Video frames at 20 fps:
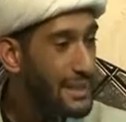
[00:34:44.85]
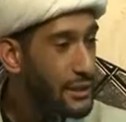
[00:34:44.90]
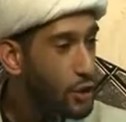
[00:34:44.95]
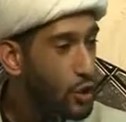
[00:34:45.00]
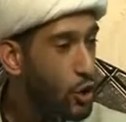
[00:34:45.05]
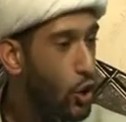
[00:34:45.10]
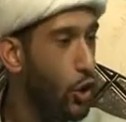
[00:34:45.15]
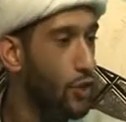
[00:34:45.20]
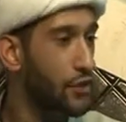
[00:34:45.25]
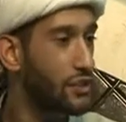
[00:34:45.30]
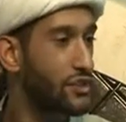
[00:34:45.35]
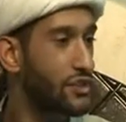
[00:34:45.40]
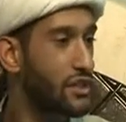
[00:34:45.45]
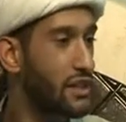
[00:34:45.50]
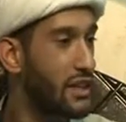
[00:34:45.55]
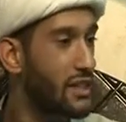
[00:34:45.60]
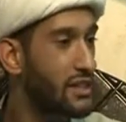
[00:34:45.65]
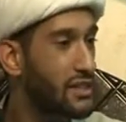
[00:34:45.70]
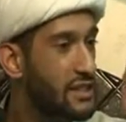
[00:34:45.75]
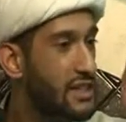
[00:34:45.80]
he's
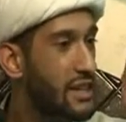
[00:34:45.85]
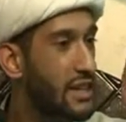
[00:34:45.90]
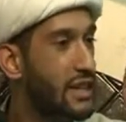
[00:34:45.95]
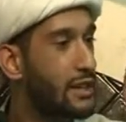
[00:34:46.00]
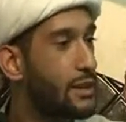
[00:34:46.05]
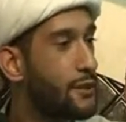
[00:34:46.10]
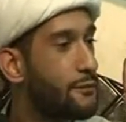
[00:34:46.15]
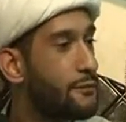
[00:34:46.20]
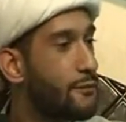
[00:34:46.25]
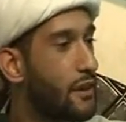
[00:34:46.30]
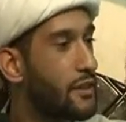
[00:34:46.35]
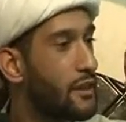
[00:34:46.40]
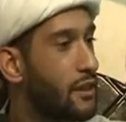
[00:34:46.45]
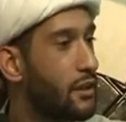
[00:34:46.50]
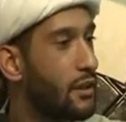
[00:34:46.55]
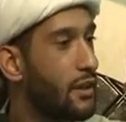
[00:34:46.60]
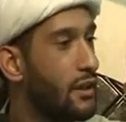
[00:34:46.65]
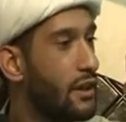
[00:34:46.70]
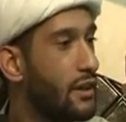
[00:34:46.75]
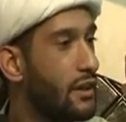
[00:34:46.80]
constantly seeking the
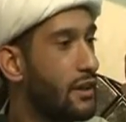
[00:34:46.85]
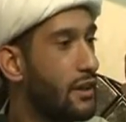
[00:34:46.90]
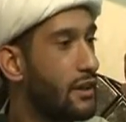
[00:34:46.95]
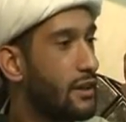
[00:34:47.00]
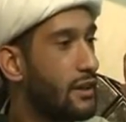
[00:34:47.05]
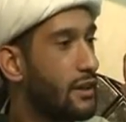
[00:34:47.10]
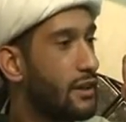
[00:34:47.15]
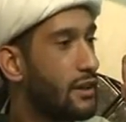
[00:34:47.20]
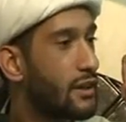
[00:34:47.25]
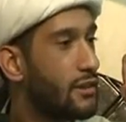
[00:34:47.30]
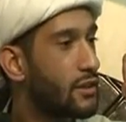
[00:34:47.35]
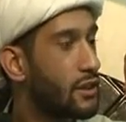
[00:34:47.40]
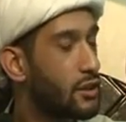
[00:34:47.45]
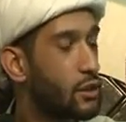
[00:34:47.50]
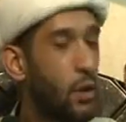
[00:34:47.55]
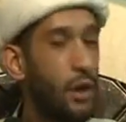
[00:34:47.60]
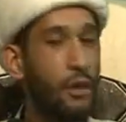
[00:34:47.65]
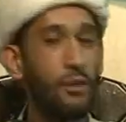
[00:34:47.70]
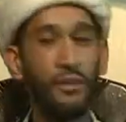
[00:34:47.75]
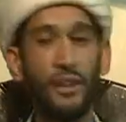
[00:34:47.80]
fadl, the
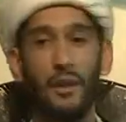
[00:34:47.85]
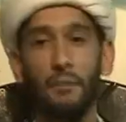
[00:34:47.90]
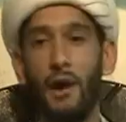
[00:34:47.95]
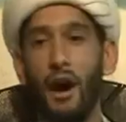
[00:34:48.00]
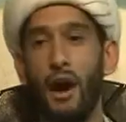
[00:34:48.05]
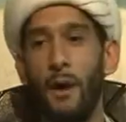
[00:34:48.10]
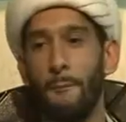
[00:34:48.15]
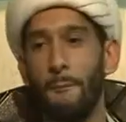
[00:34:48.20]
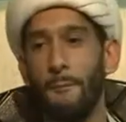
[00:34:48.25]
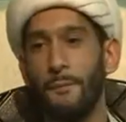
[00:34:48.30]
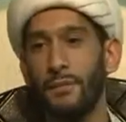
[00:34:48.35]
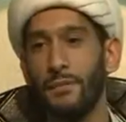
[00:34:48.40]
12th Imam.